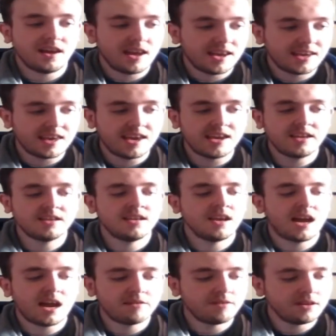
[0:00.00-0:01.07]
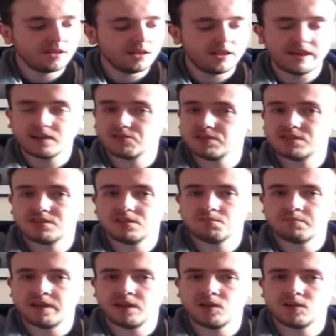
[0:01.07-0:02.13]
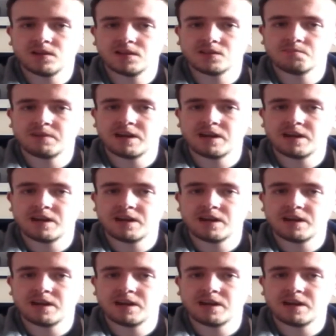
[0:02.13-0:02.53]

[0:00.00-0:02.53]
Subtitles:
Again, I really like Christian Bale as